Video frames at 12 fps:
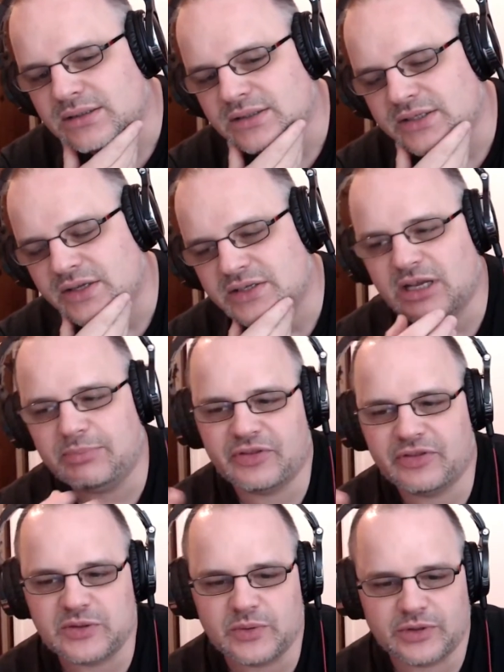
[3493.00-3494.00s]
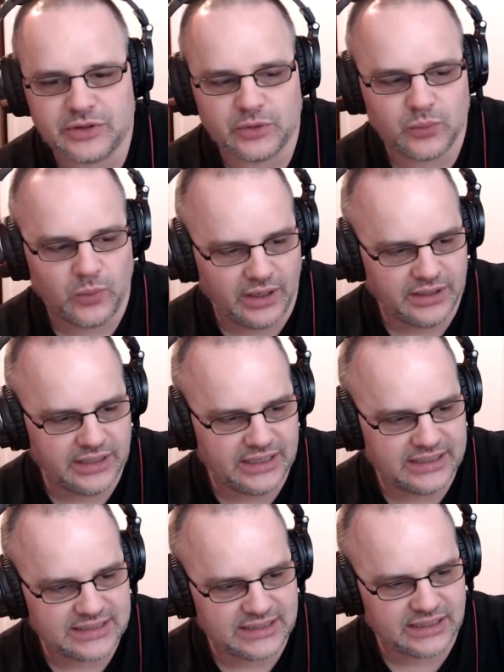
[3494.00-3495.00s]
So there's a couple of things we want to do. One
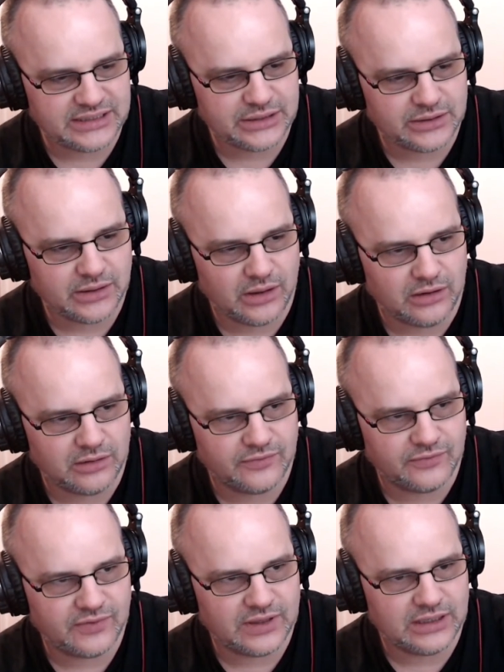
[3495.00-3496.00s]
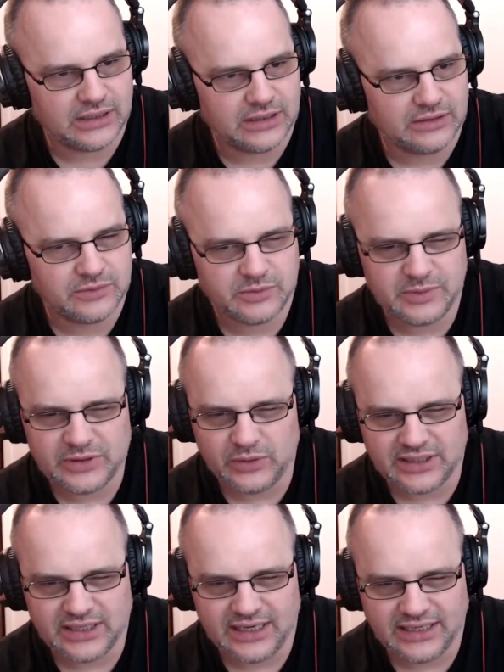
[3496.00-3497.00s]
is the idea of, what do we call
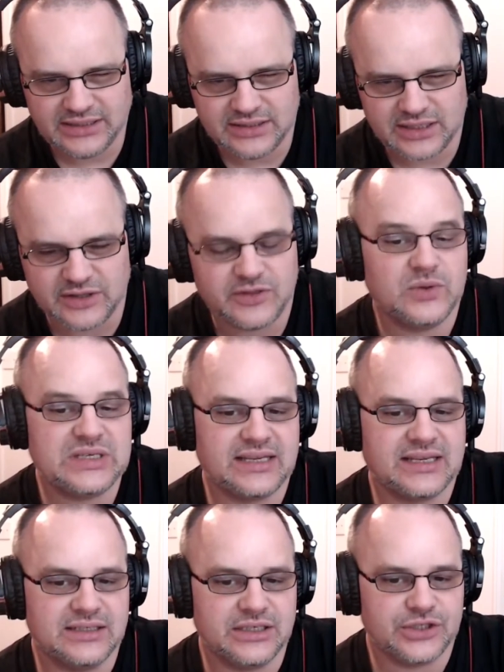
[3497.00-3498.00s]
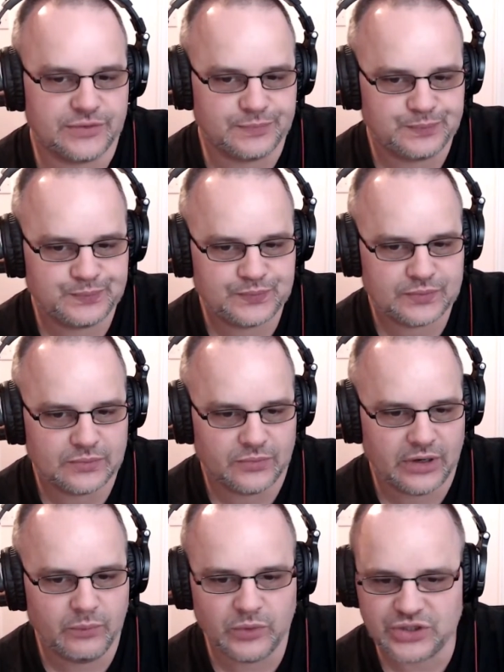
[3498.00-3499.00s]
it, Collector's Enthusiast Edition,
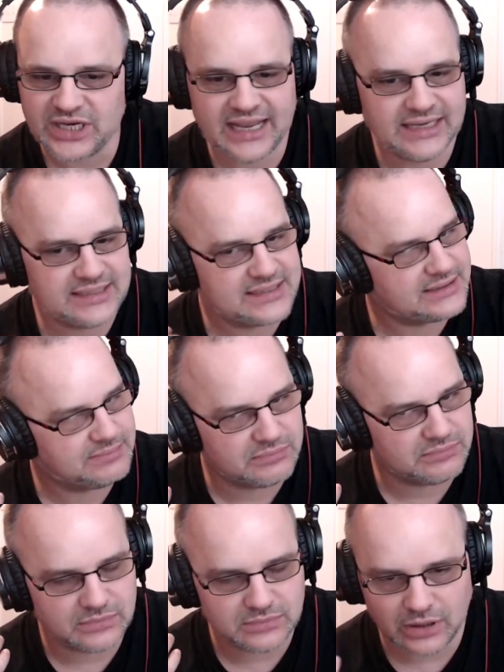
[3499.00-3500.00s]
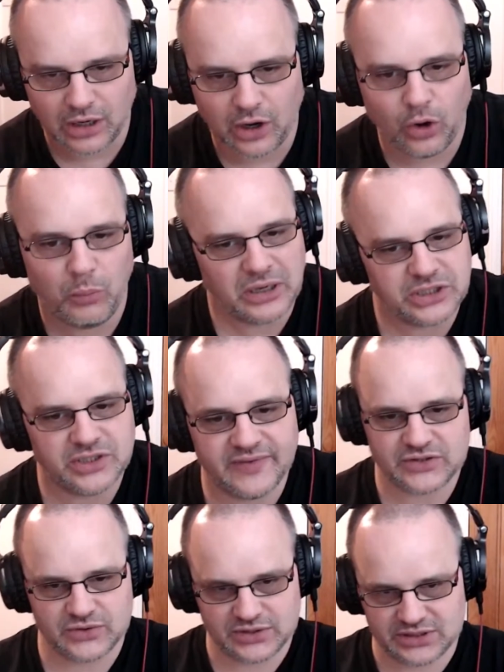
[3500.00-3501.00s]
right? Which has a whole bunch of
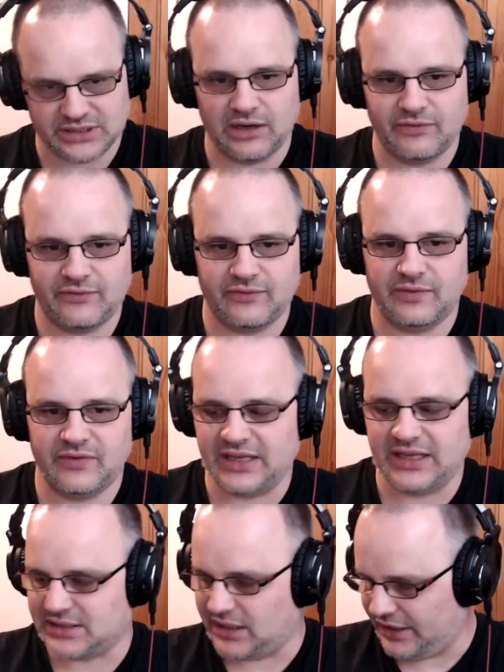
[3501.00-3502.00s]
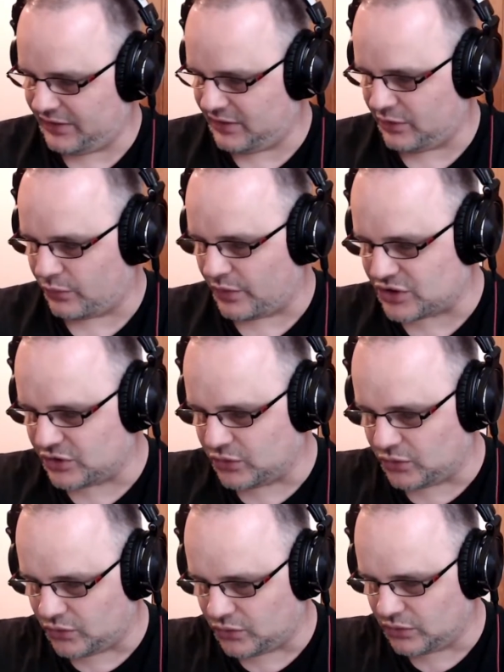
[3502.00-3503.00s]
extra stuff. Things like the
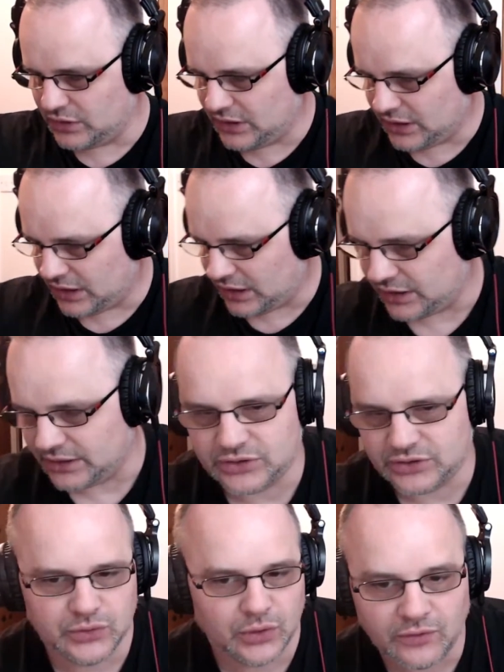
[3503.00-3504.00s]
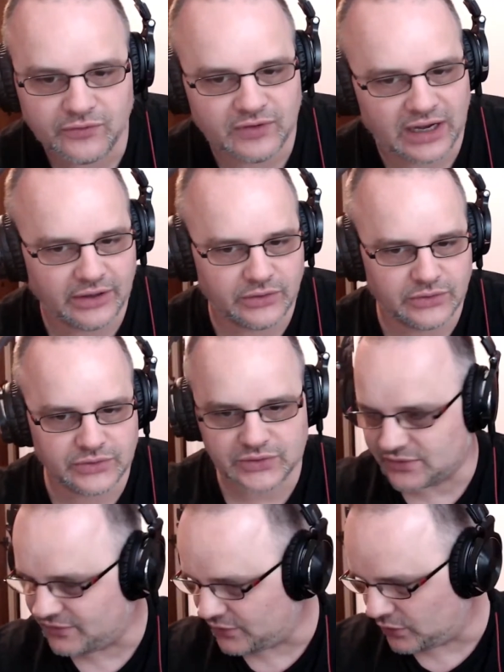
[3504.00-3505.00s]
original DAW
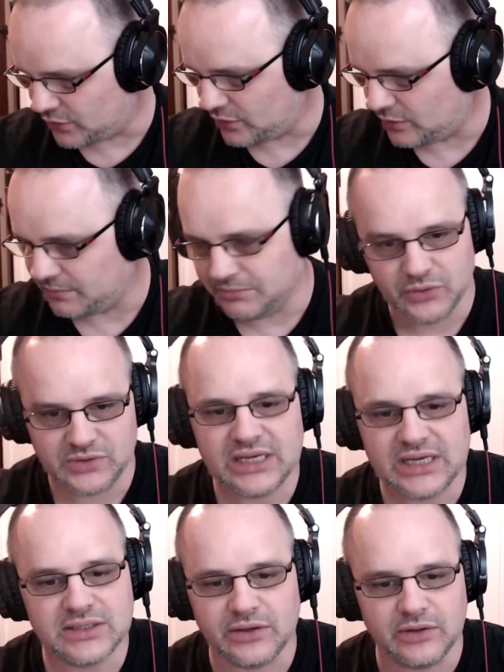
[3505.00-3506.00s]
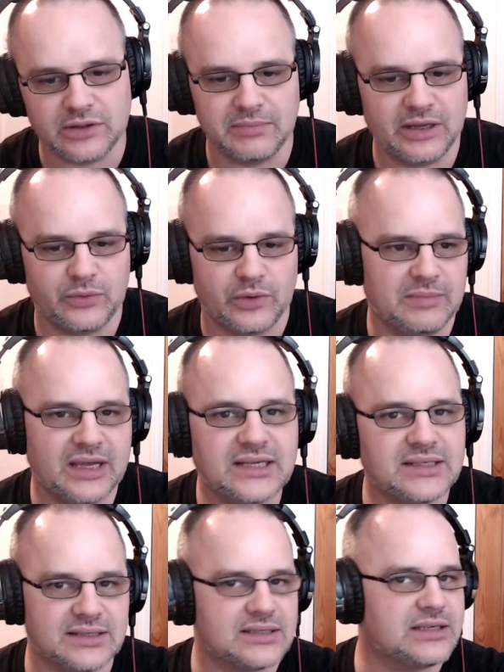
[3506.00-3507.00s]
files for music, so you can make
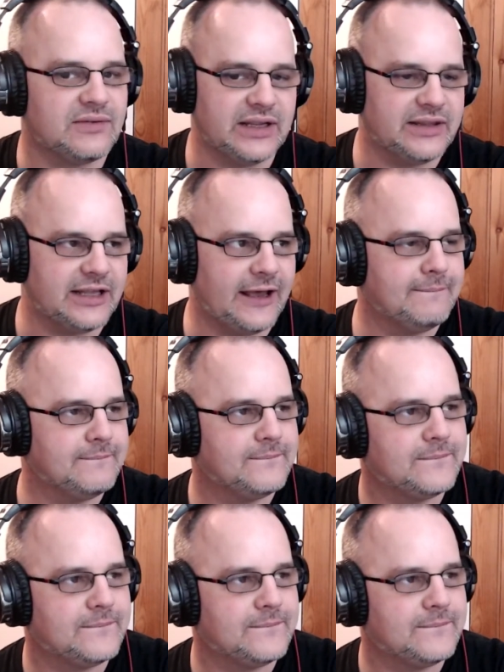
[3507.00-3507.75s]
remixes and stuff like that.